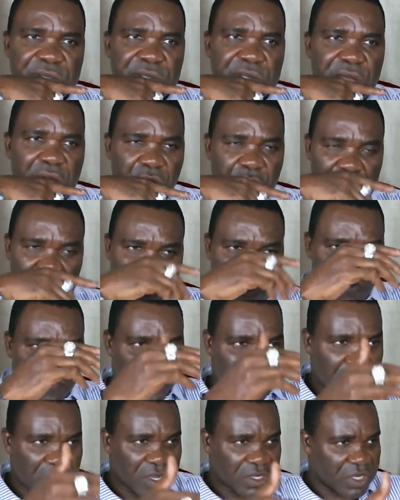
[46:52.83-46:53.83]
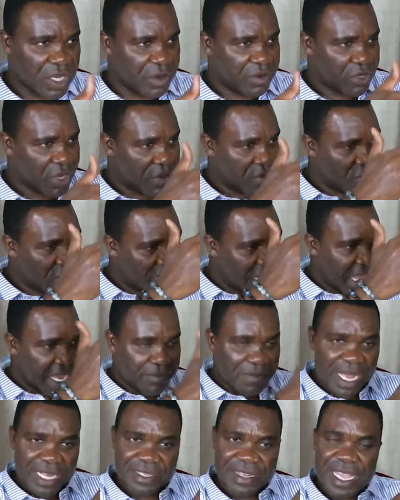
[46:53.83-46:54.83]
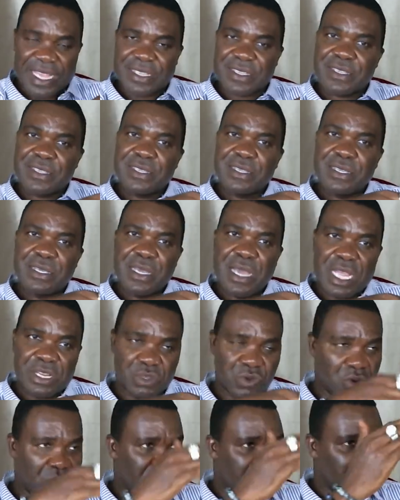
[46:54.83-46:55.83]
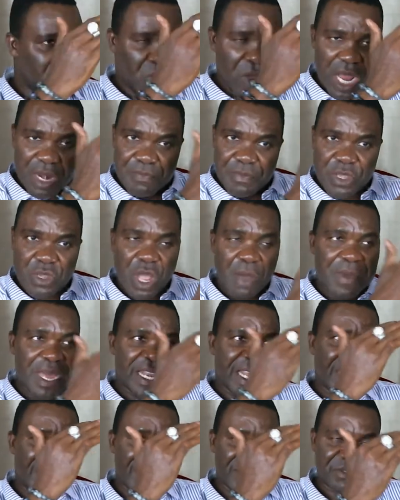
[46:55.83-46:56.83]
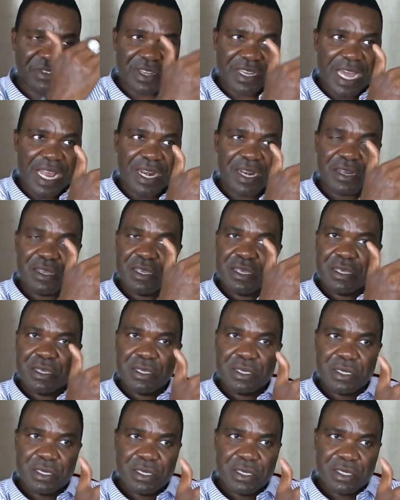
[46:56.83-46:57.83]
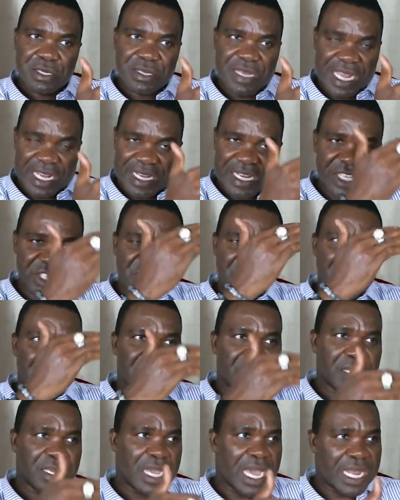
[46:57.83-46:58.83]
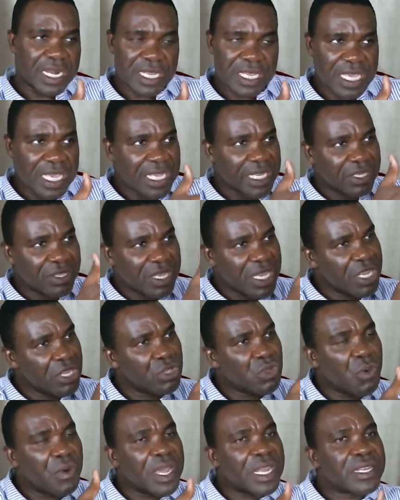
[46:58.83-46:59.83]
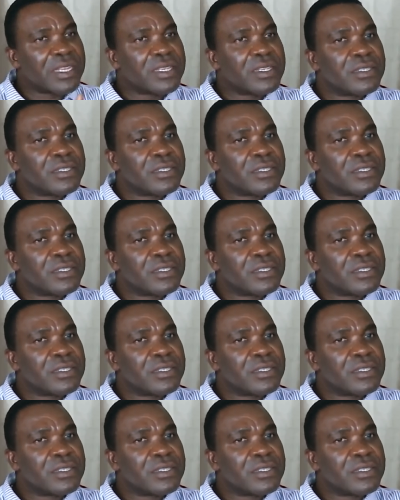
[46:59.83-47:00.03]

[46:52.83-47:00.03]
I want to focus on someone like Mates. I told him, go and become an electrical technician. And he's into it.